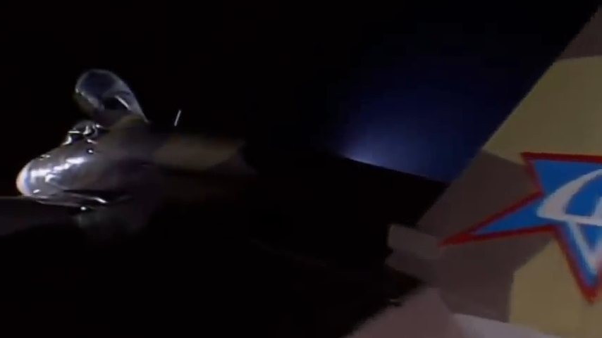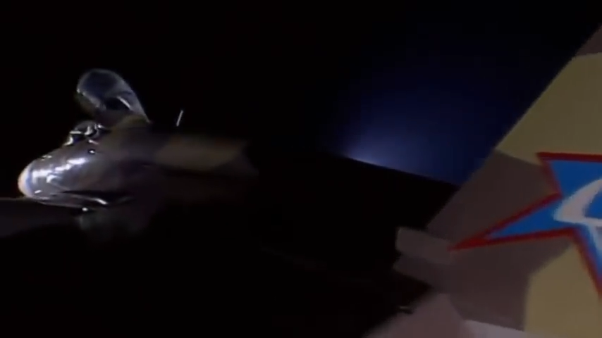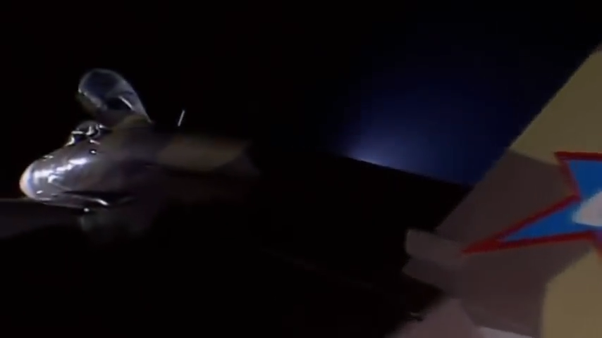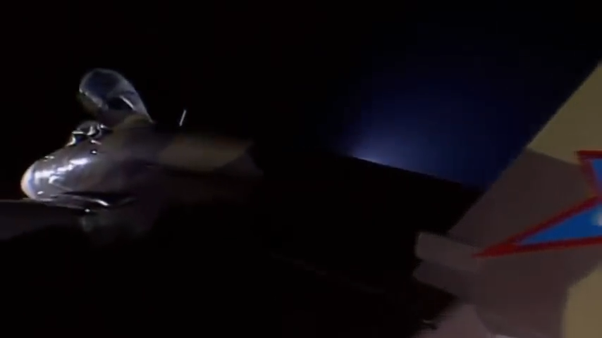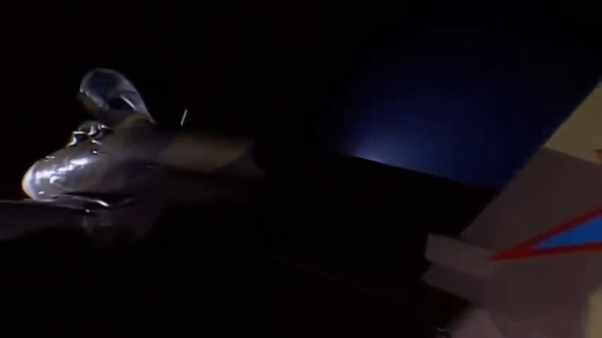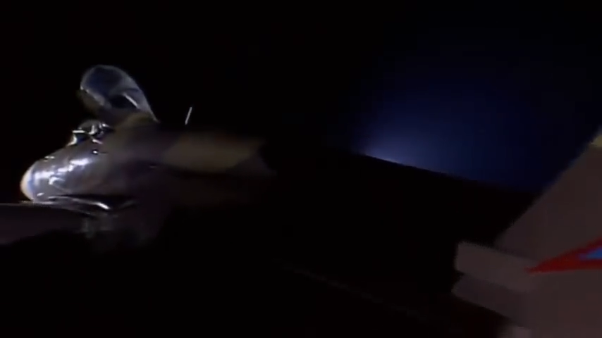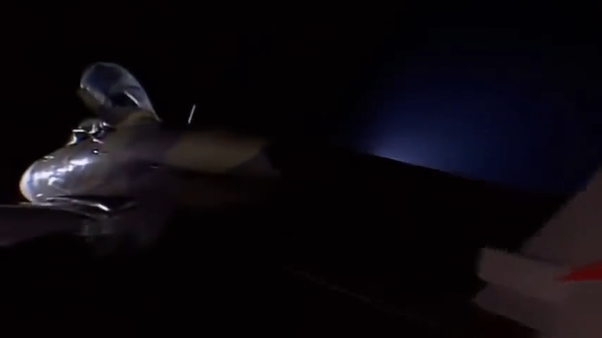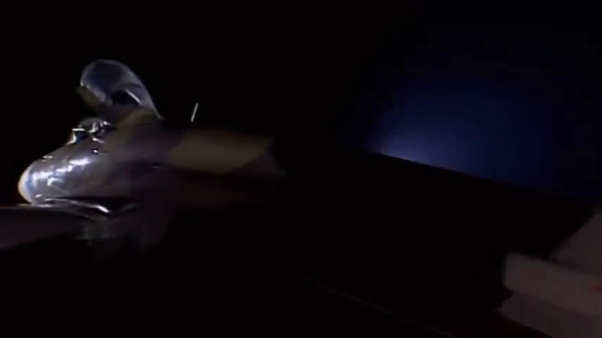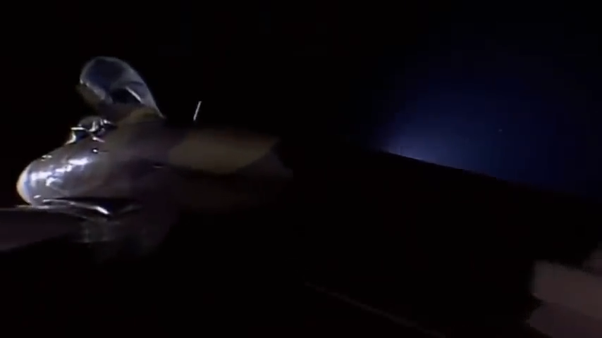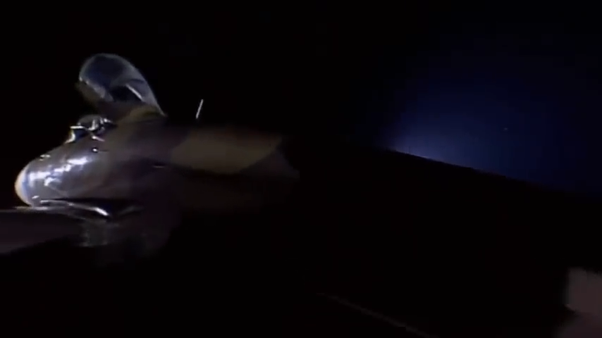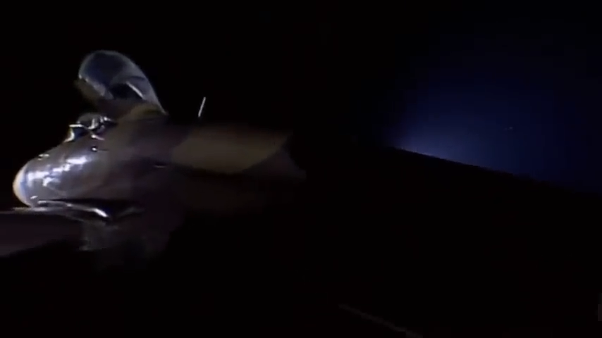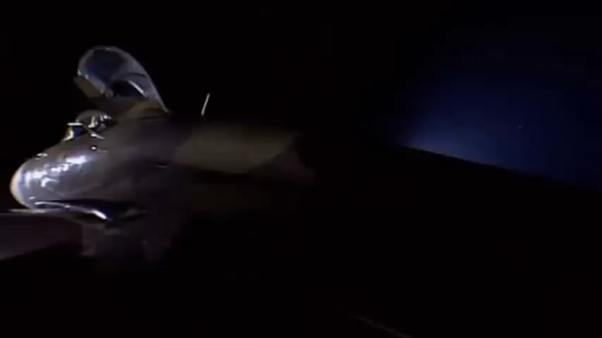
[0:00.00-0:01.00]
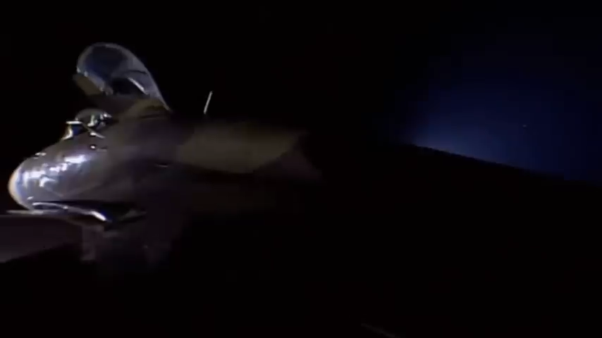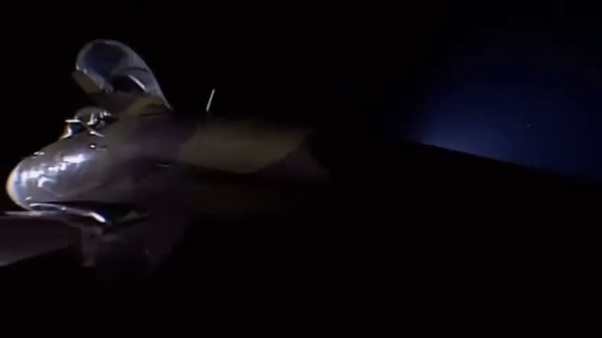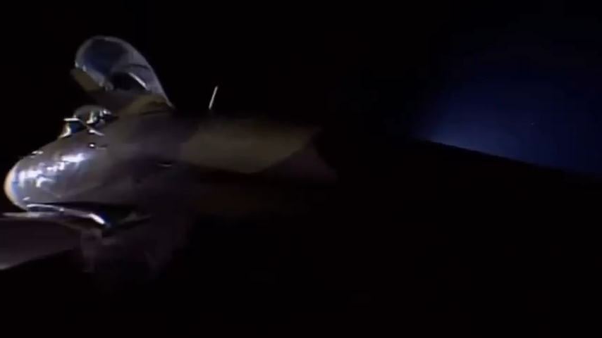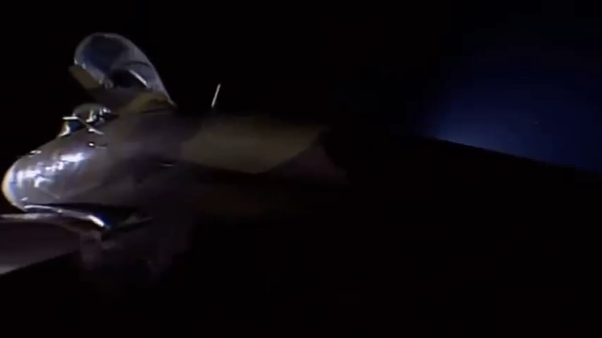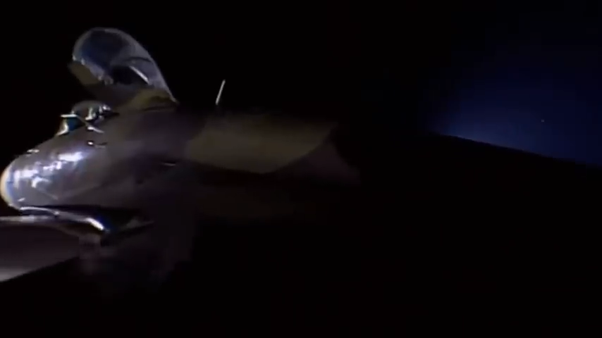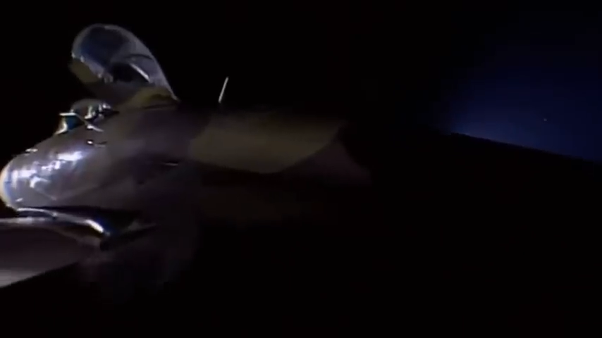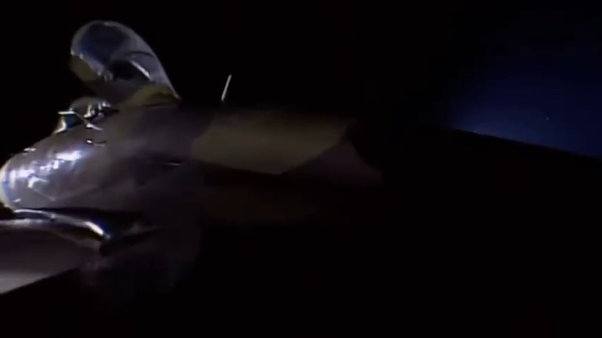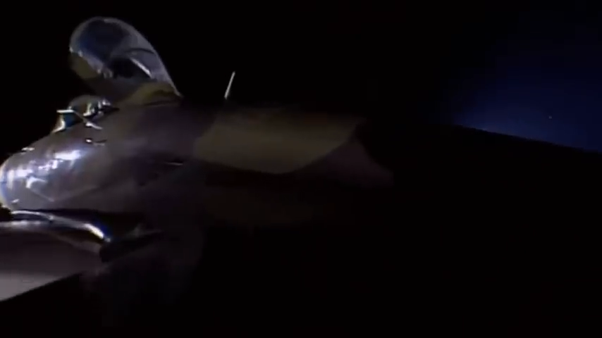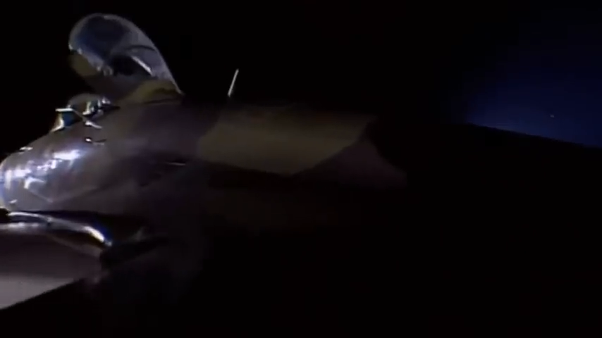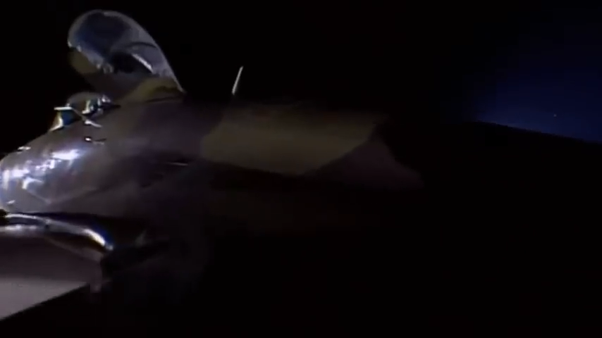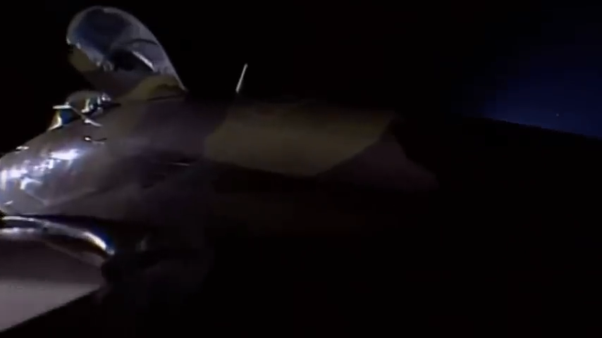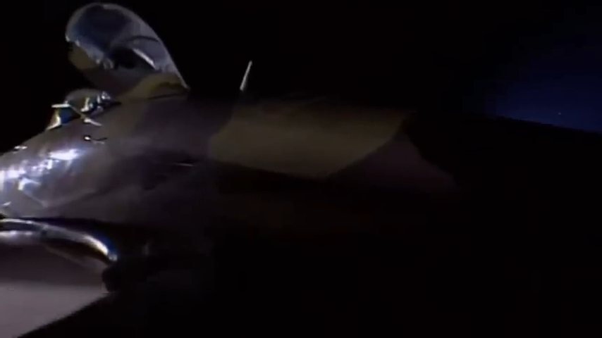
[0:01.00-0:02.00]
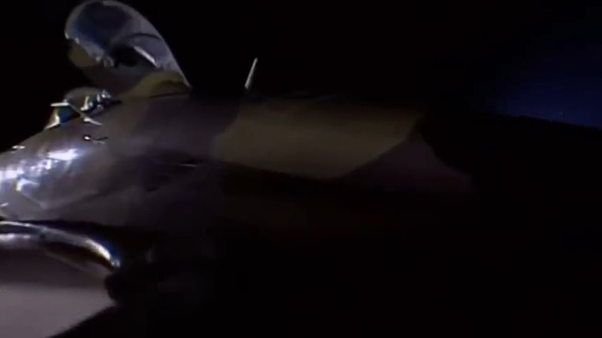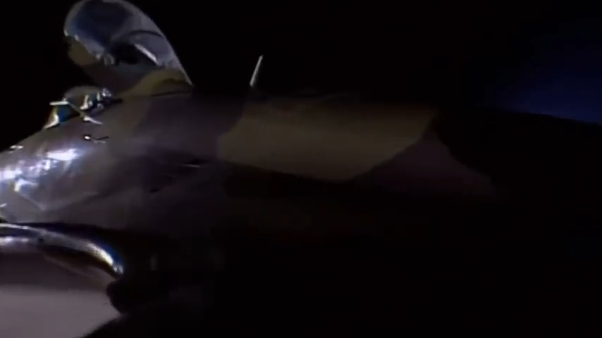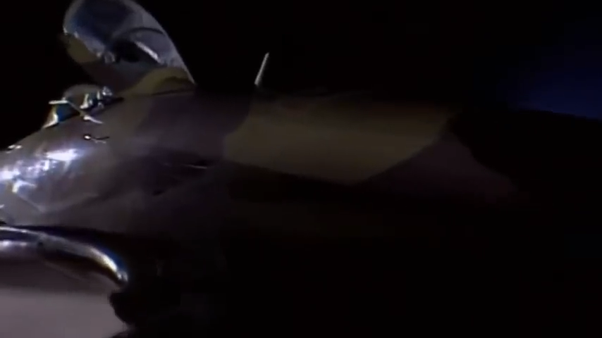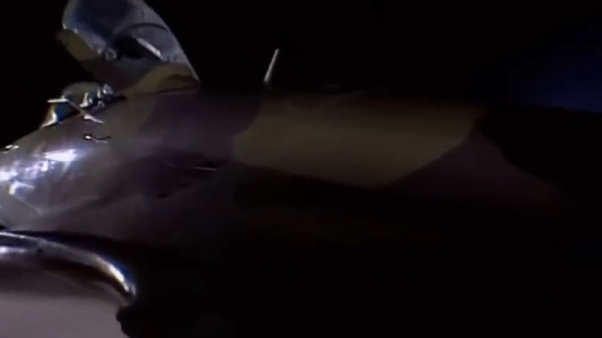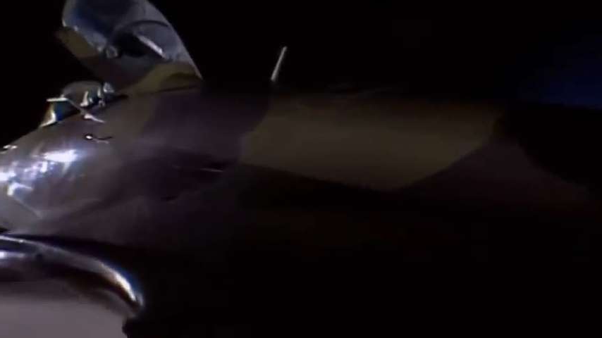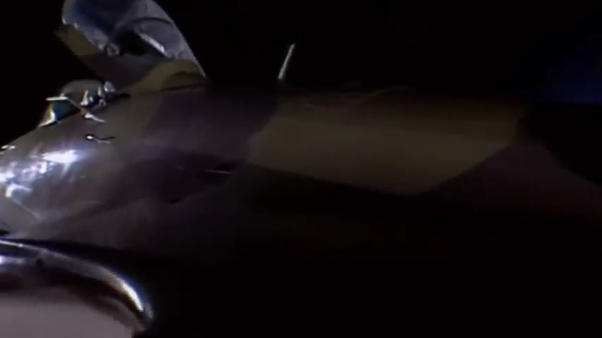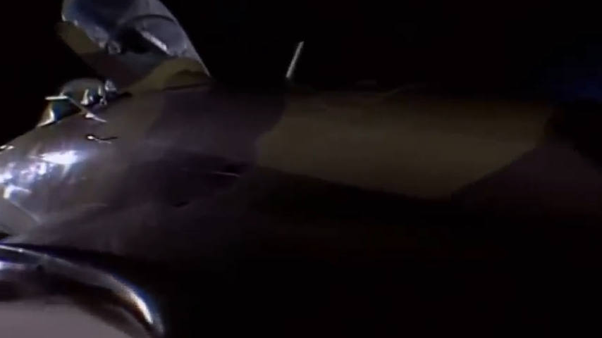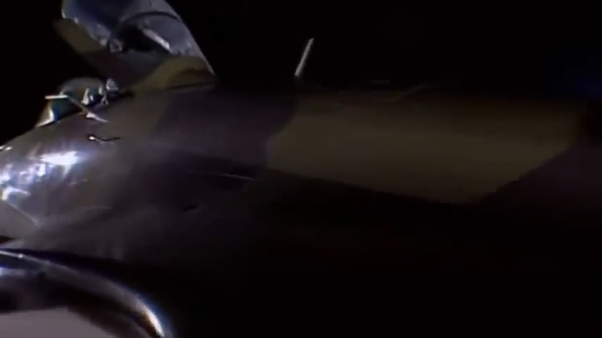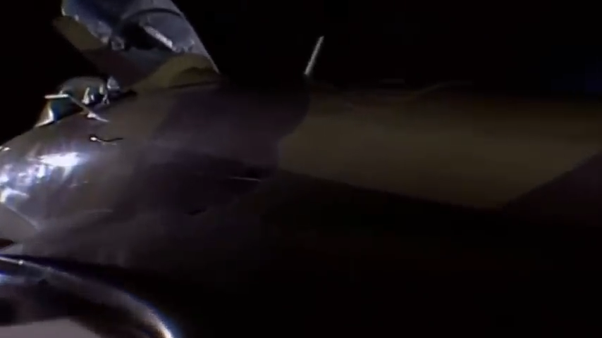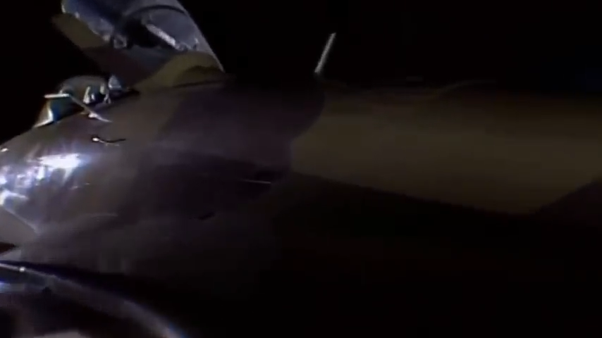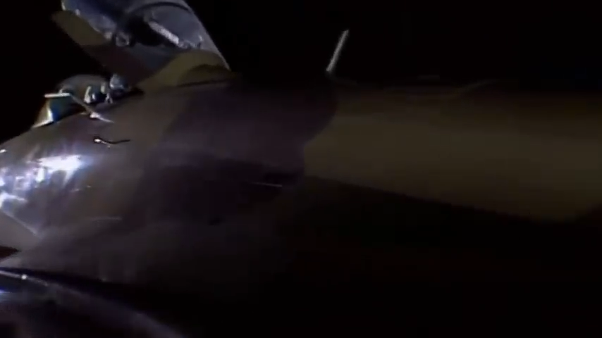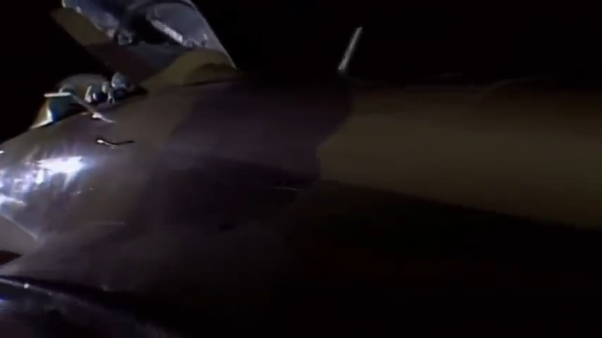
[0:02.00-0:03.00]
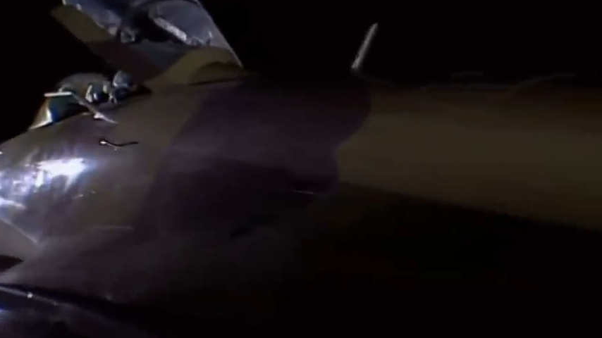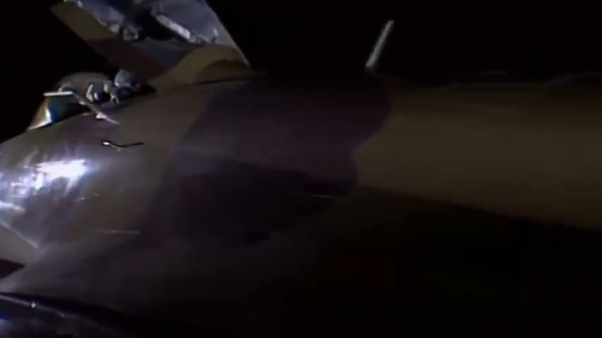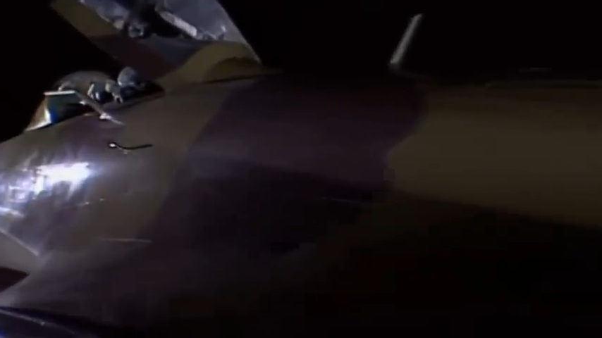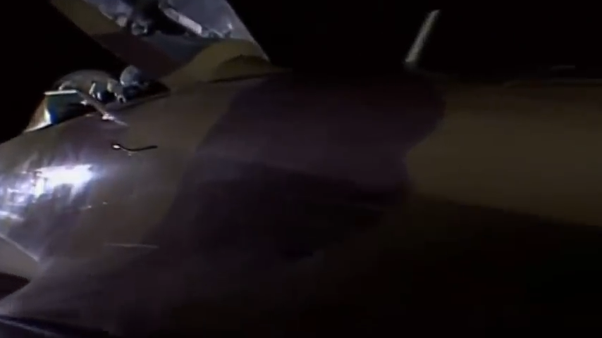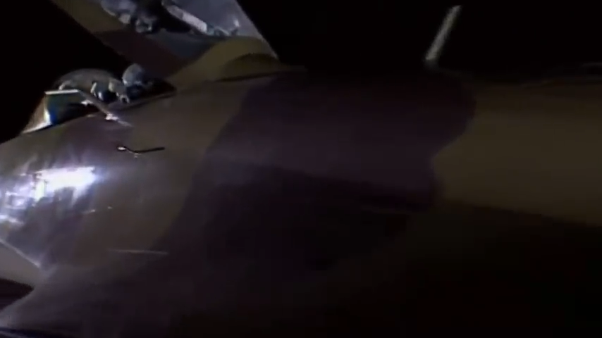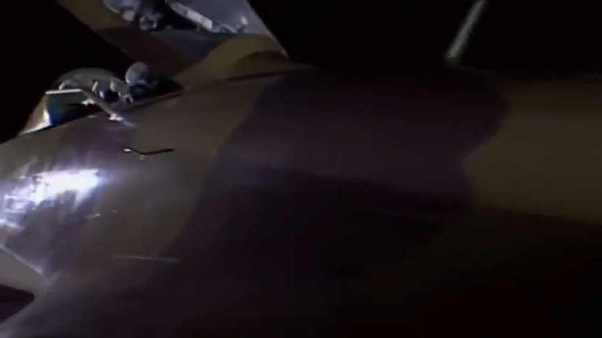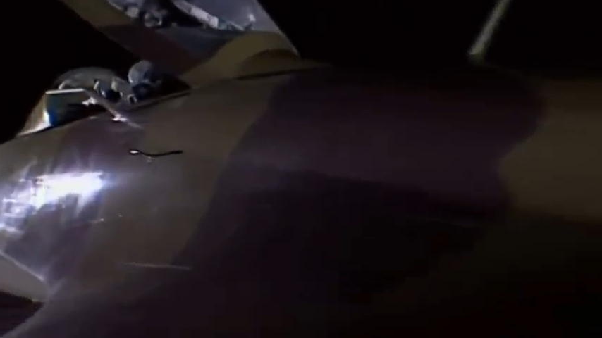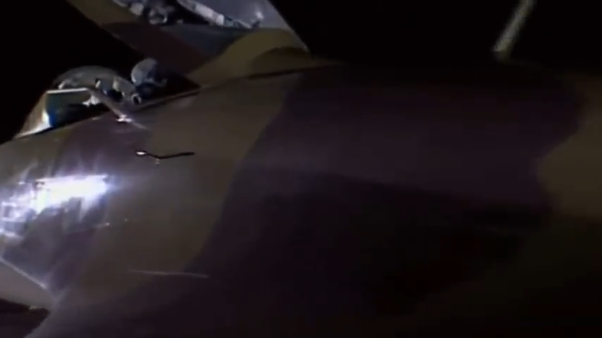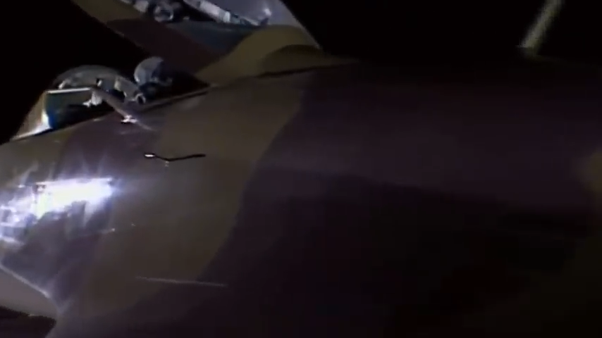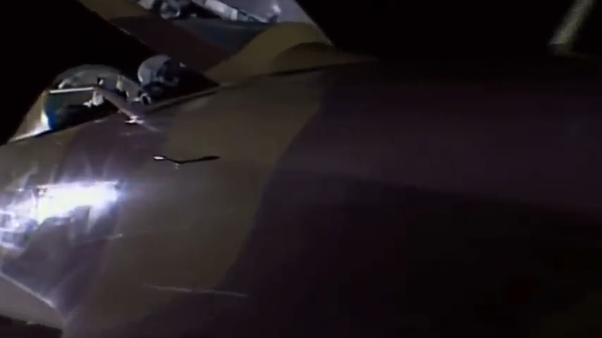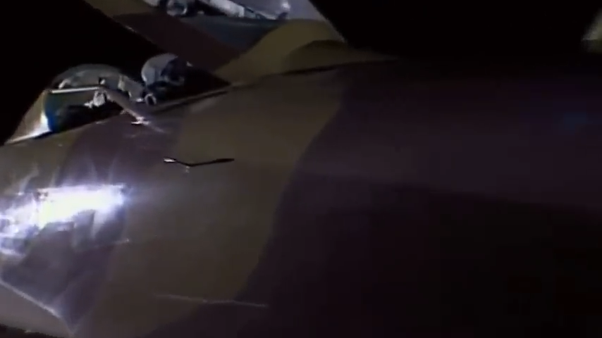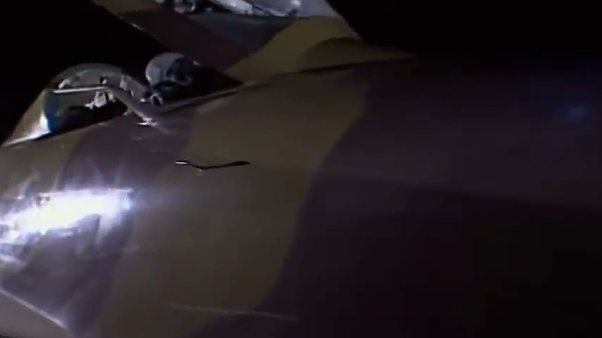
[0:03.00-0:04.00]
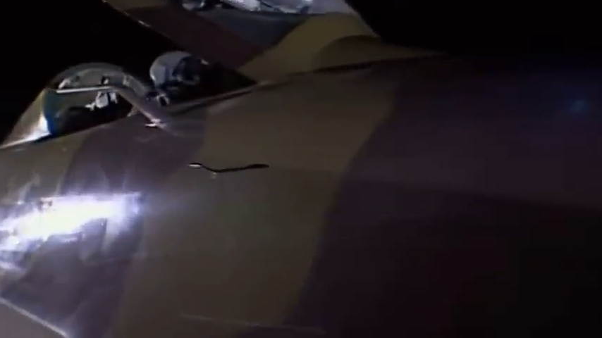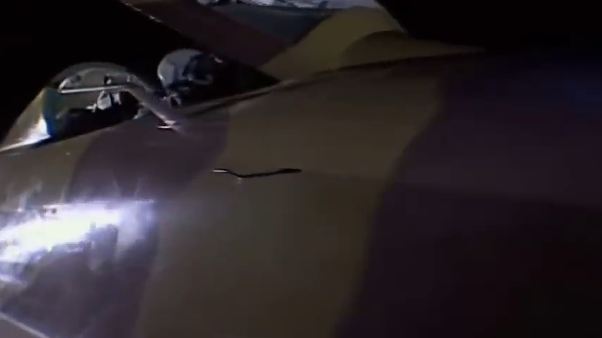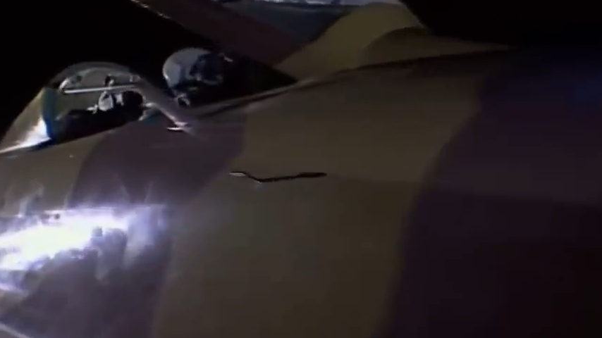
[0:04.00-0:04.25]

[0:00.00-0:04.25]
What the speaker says: (no speaker visible)